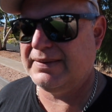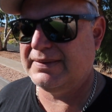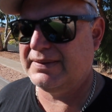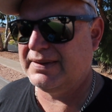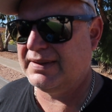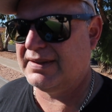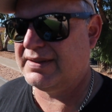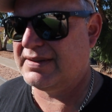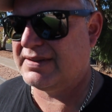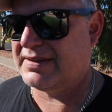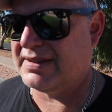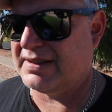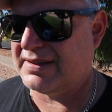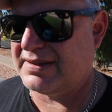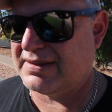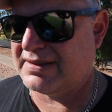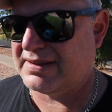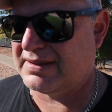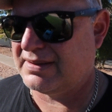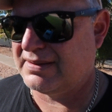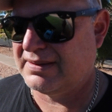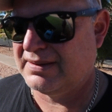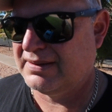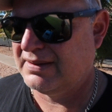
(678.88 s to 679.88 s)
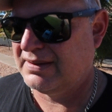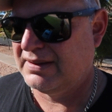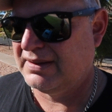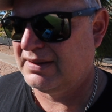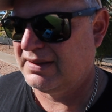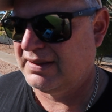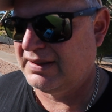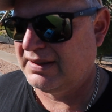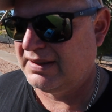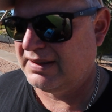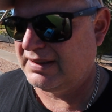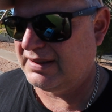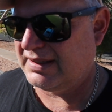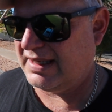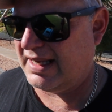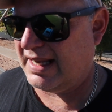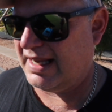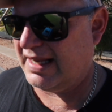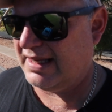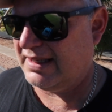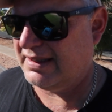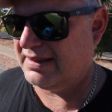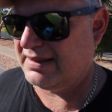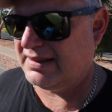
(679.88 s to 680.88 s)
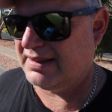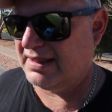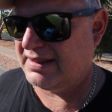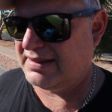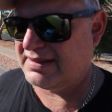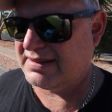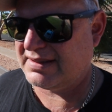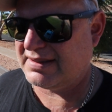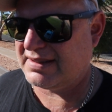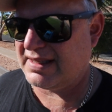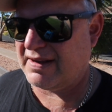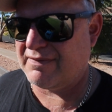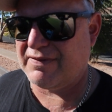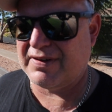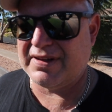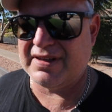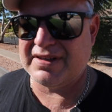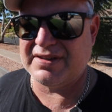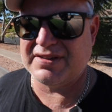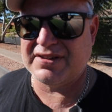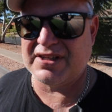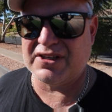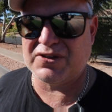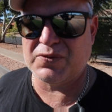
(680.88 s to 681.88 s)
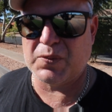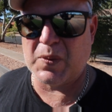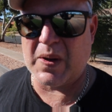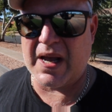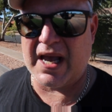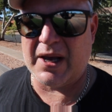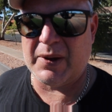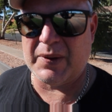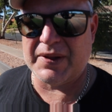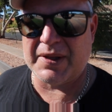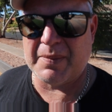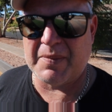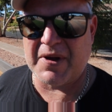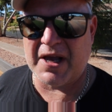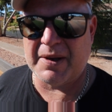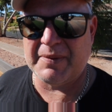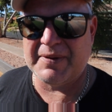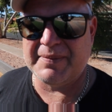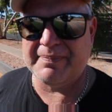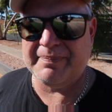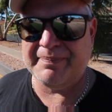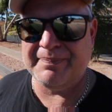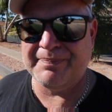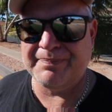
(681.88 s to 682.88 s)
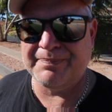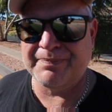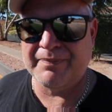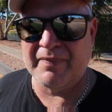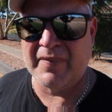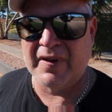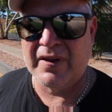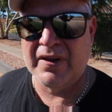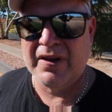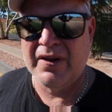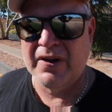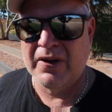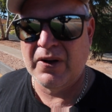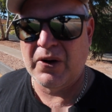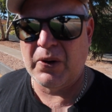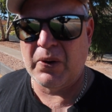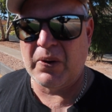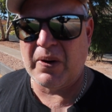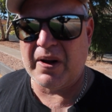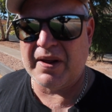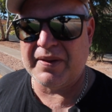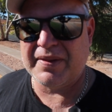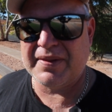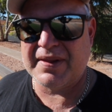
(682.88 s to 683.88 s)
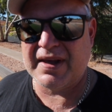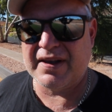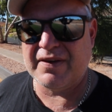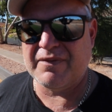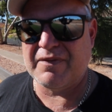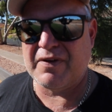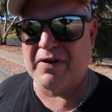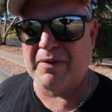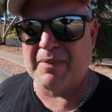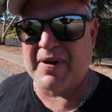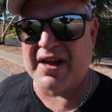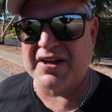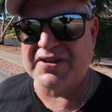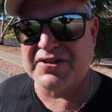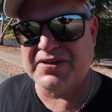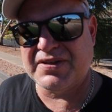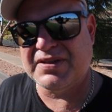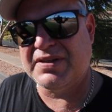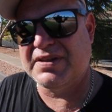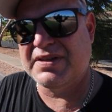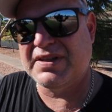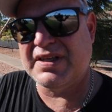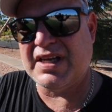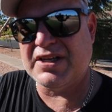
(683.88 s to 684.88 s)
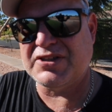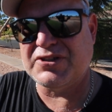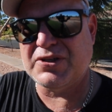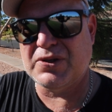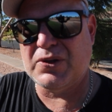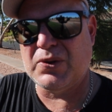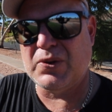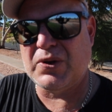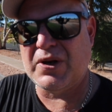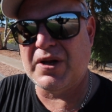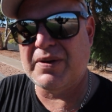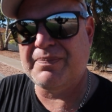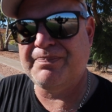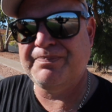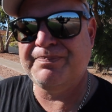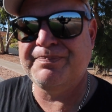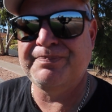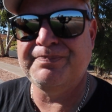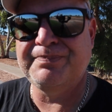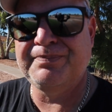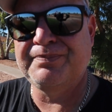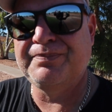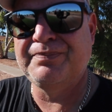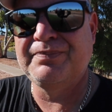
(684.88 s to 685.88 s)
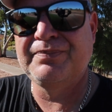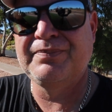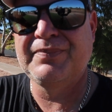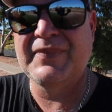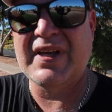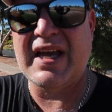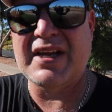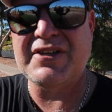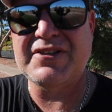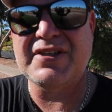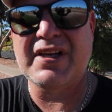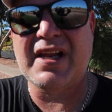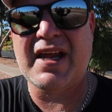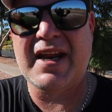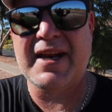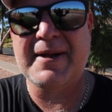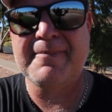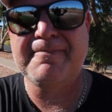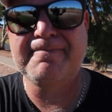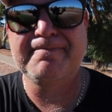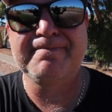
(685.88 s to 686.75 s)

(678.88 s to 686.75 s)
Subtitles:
It's just, yeah, everything's just wow at the moment. All right, thank you very much. Get your lawn on. Catch you later.